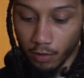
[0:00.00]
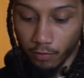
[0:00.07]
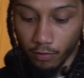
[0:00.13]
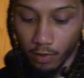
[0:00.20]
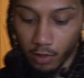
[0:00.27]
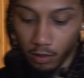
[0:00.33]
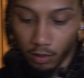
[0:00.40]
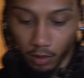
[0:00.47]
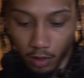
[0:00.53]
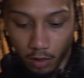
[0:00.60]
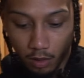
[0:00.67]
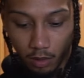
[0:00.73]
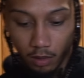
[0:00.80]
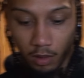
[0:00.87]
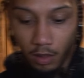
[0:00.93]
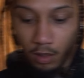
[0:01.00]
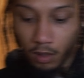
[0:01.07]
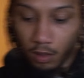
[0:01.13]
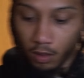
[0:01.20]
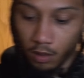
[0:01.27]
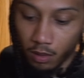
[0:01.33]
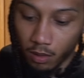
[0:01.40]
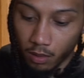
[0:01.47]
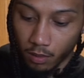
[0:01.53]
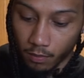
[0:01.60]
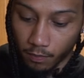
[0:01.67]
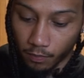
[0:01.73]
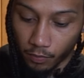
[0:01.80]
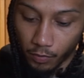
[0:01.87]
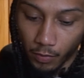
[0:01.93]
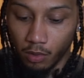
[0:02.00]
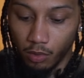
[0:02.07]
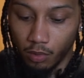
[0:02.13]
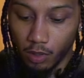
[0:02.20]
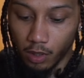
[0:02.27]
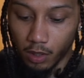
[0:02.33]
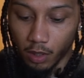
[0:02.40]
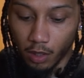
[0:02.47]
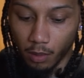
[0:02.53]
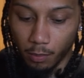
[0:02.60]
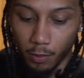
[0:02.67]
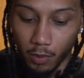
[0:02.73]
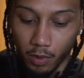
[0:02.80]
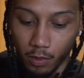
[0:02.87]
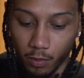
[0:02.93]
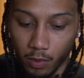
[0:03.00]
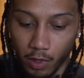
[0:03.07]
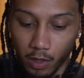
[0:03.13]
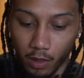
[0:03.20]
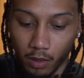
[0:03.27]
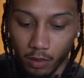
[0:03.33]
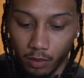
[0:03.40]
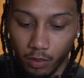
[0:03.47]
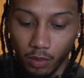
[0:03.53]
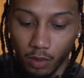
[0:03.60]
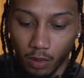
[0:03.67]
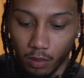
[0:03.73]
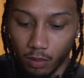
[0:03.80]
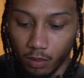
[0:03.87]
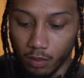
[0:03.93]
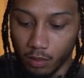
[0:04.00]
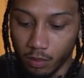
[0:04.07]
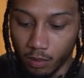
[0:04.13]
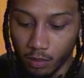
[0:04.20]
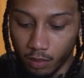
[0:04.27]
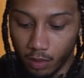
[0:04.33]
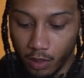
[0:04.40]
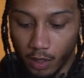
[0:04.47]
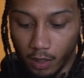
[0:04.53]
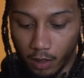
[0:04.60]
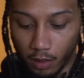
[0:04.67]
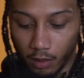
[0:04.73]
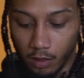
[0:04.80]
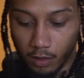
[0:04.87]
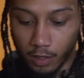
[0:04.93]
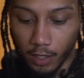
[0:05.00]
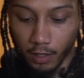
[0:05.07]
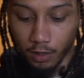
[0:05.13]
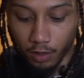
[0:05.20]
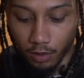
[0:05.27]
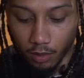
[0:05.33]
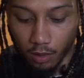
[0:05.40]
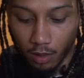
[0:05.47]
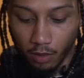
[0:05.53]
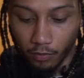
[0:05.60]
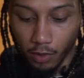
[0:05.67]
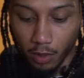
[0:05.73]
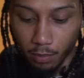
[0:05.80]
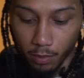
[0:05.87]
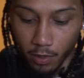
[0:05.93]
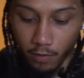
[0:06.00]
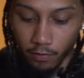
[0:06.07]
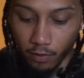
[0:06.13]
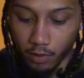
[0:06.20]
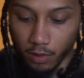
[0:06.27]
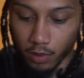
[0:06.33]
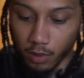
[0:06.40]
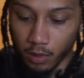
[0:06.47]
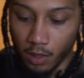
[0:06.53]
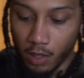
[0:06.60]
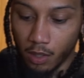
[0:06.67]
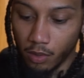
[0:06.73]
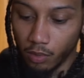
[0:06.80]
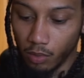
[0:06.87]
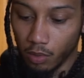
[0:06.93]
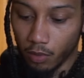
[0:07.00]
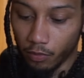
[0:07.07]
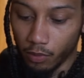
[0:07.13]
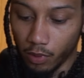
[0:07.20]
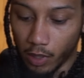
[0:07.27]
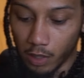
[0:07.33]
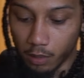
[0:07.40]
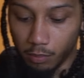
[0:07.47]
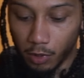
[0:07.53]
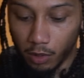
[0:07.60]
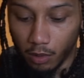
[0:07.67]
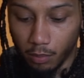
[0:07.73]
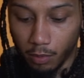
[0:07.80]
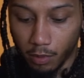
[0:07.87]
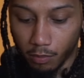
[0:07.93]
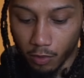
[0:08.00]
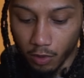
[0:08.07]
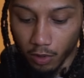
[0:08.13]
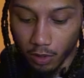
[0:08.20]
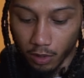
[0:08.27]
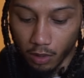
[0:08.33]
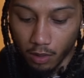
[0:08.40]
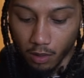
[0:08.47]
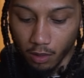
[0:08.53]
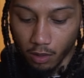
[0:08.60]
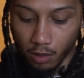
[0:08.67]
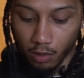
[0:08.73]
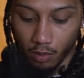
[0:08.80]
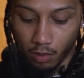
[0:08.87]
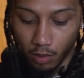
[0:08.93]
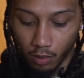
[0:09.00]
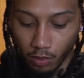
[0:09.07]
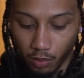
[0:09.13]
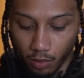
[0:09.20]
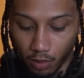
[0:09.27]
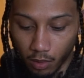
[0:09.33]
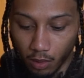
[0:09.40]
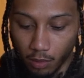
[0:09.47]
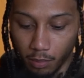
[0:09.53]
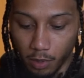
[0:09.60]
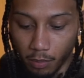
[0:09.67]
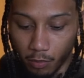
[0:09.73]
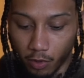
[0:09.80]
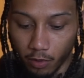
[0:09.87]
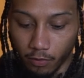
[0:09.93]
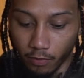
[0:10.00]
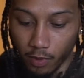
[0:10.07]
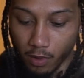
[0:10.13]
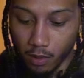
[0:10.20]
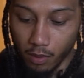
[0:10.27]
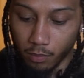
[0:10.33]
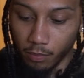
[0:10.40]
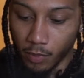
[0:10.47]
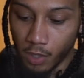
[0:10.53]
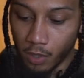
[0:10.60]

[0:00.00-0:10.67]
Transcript: final cook. You get to that point where, the texture of your preference, if you like them a little bit more soggy or, a little bit more firm,